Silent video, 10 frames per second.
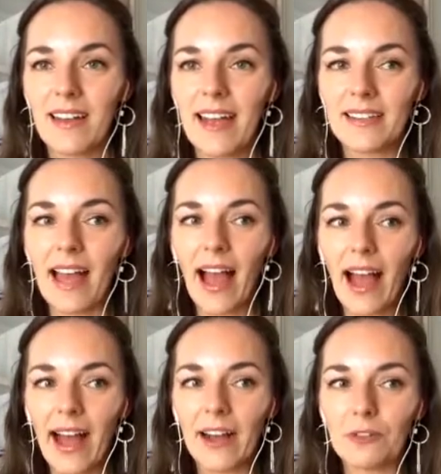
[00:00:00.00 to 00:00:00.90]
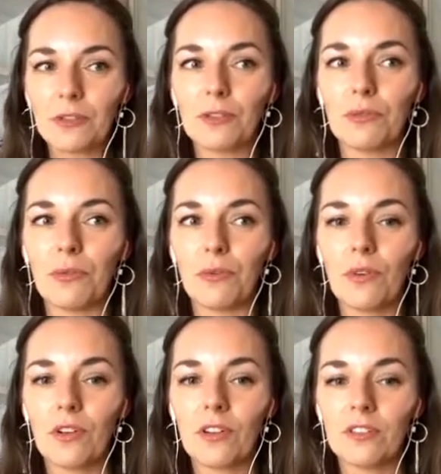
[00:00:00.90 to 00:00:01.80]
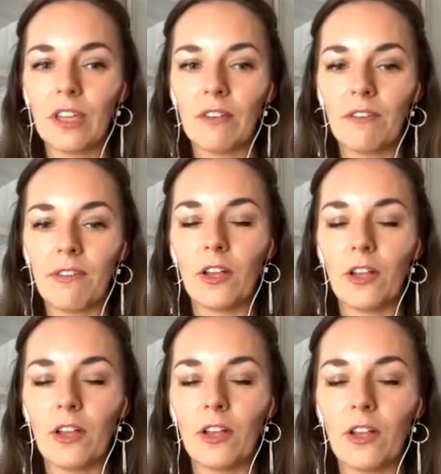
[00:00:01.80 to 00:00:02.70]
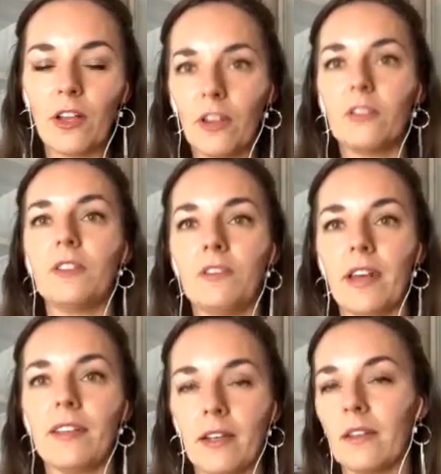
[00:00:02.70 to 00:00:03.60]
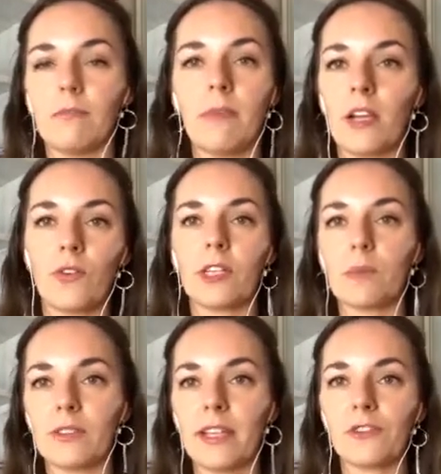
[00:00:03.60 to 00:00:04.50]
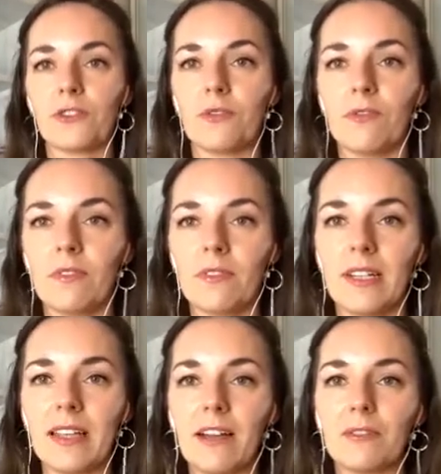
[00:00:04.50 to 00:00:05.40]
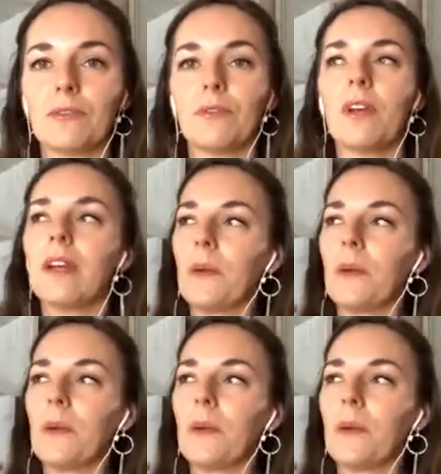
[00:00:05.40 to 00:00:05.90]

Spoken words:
and how to develop and cultivate my erotic potential, and how to